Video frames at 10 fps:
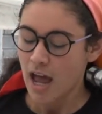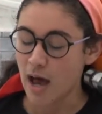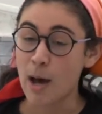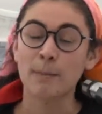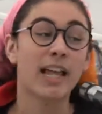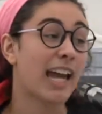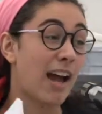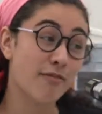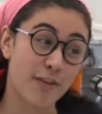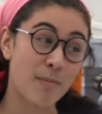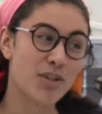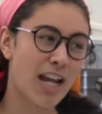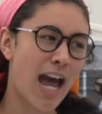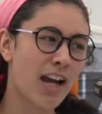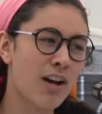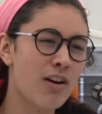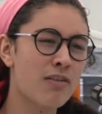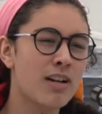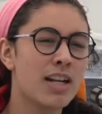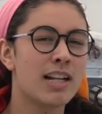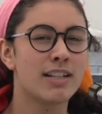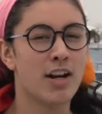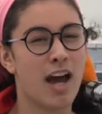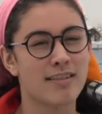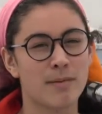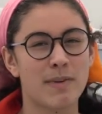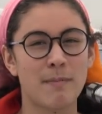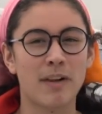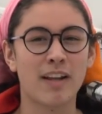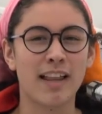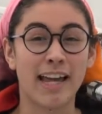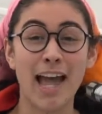Um, like I'm from Chicago, you know how some people are like,